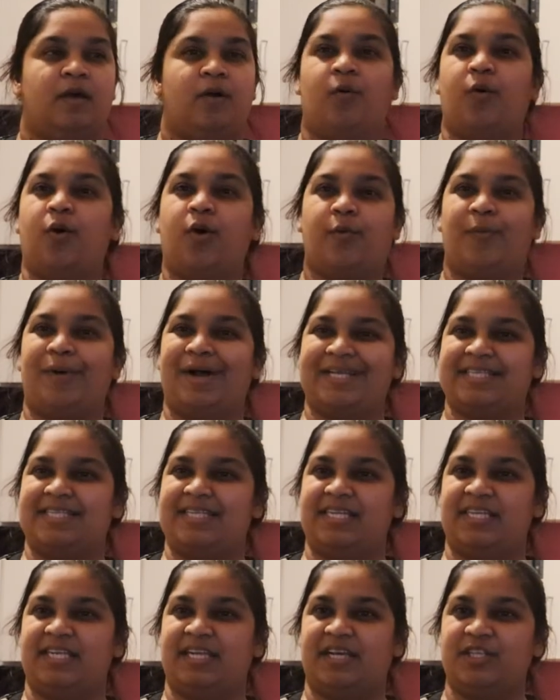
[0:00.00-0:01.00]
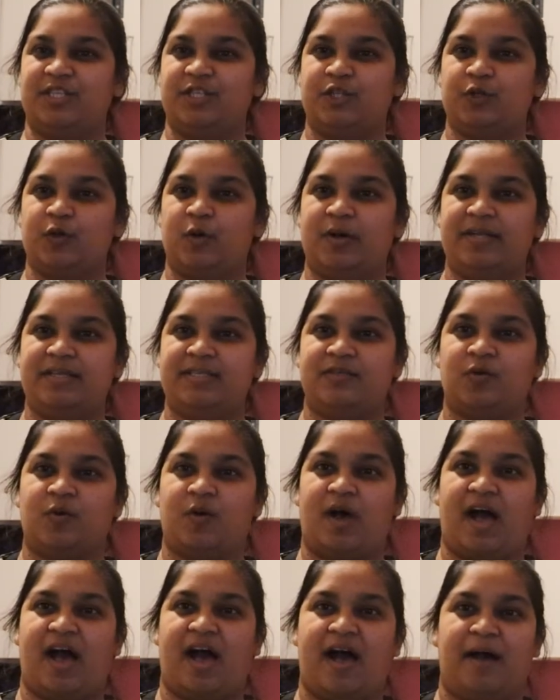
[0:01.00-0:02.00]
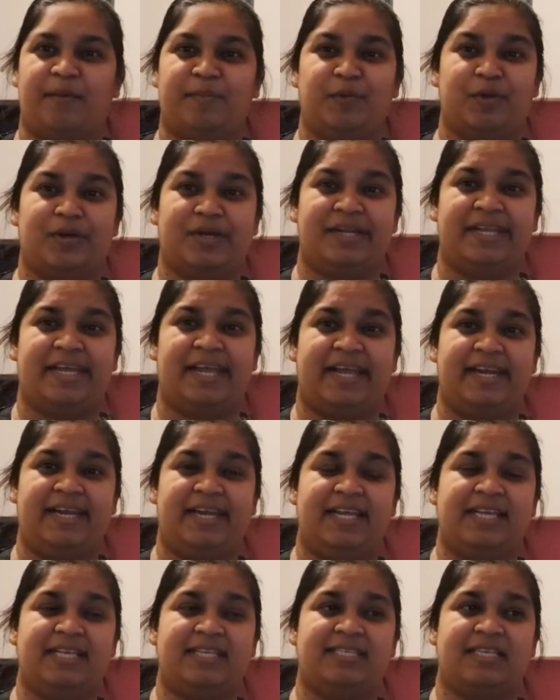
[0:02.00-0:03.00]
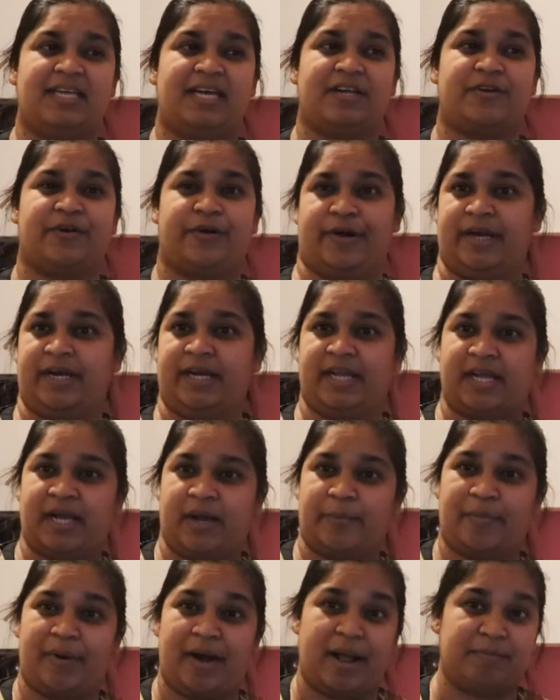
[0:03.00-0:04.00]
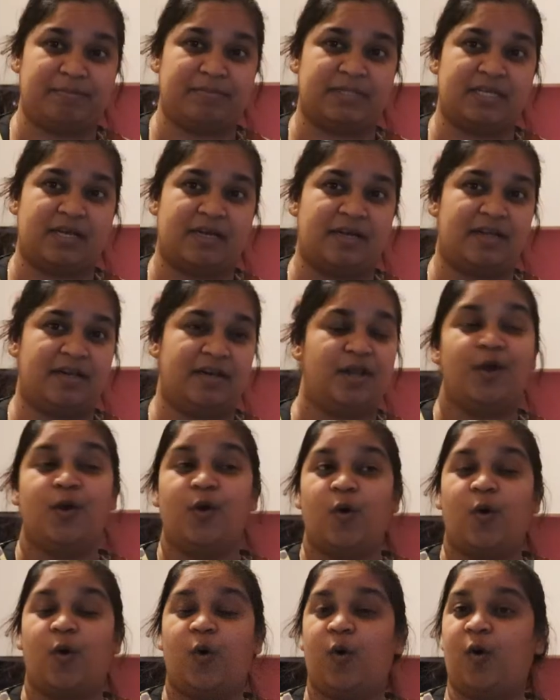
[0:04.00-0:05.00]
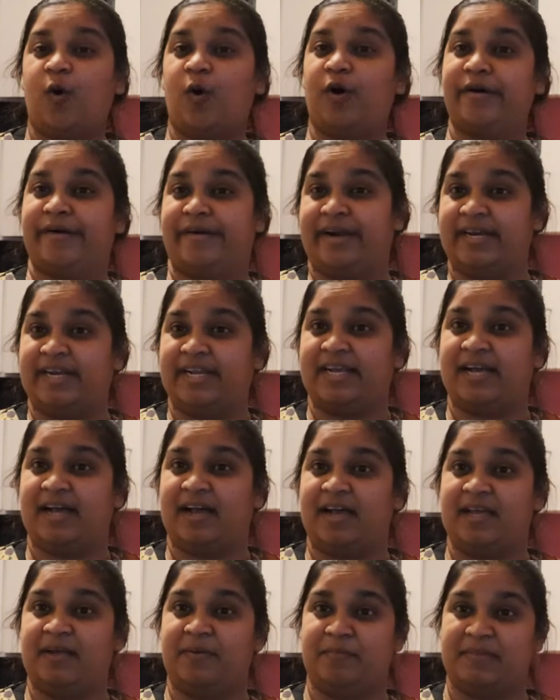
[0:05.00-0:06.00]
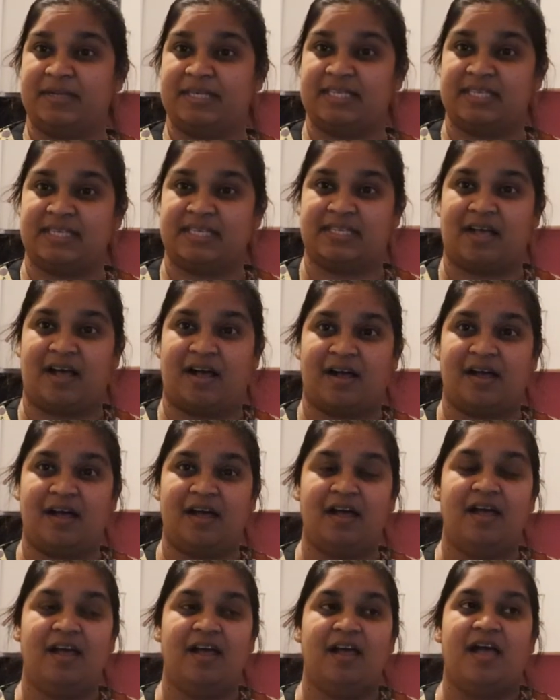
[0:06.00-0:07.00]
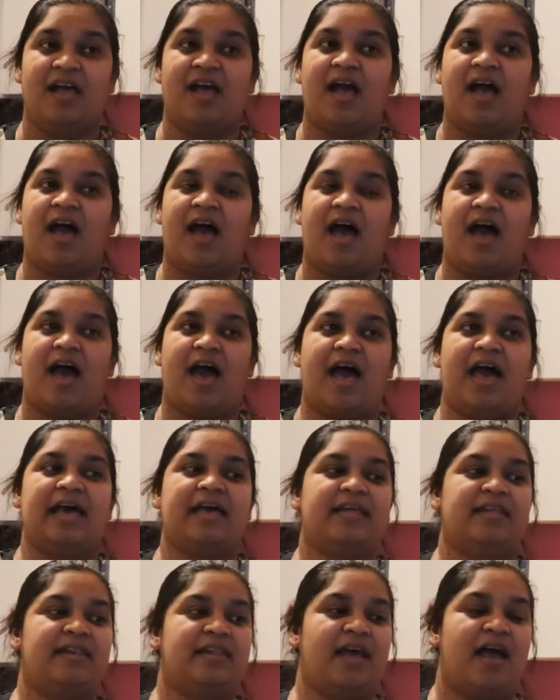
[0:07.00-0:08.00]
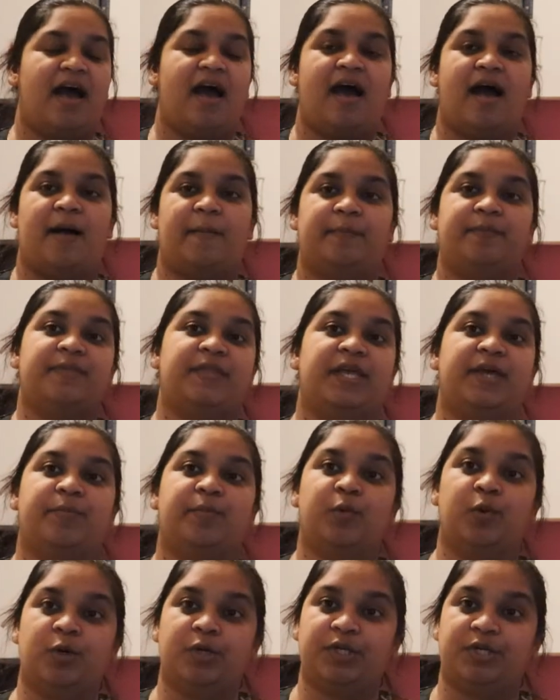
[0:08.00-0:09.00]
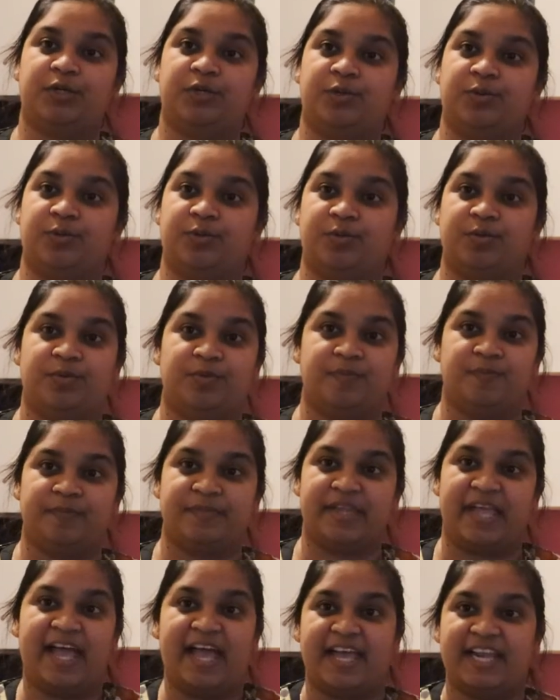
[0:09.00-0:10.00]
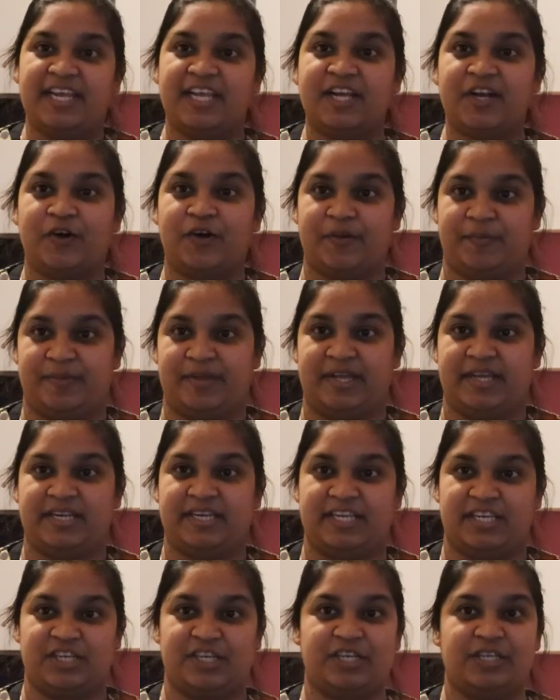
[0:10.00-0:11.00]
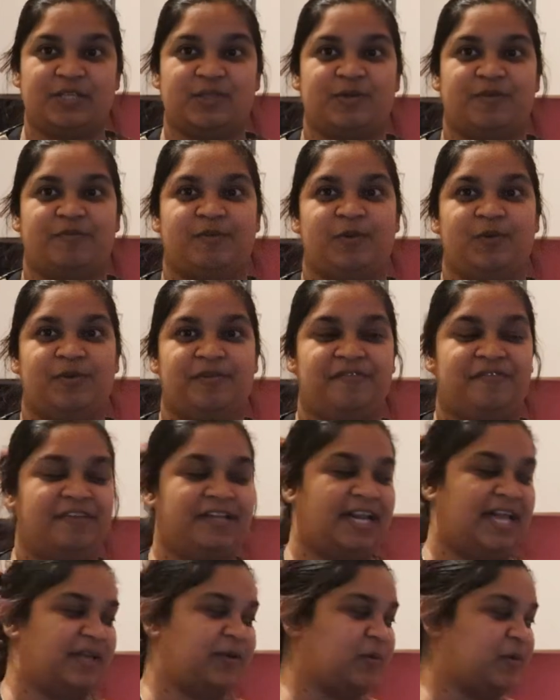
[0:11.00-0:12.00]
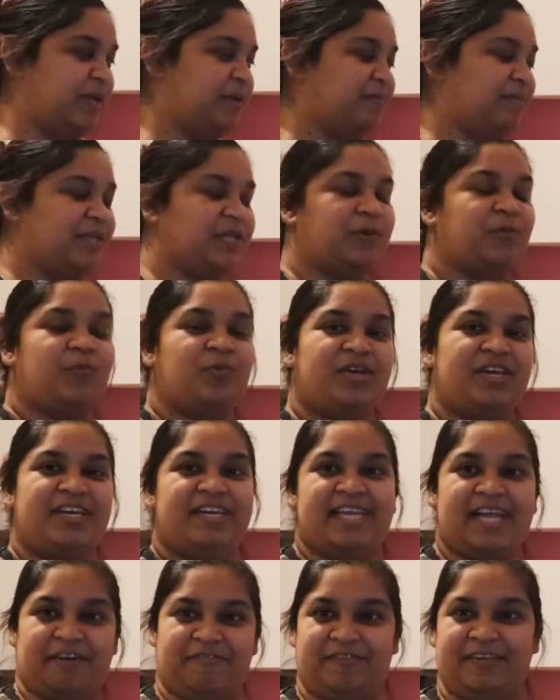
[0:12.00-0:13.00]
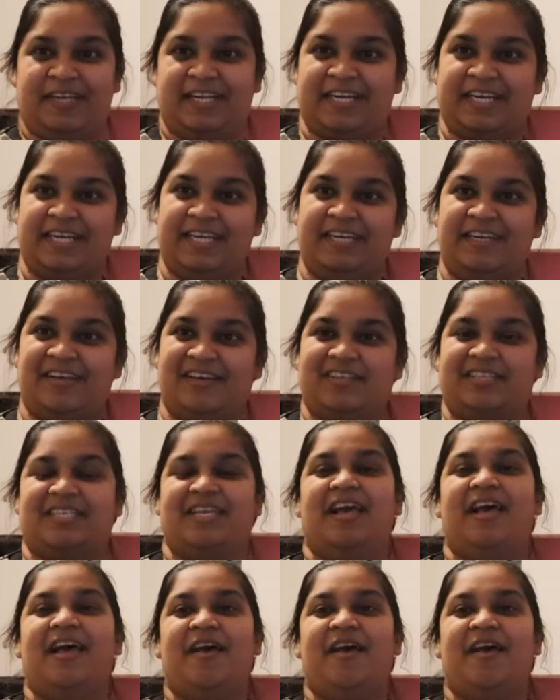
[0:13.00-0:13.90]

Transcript: or West Indian stores. So you can get these at Redica Brampton or Redica in Mississauga, and they both do any Caribbean dishes. So if you don't feel like cooking, but you would definitely not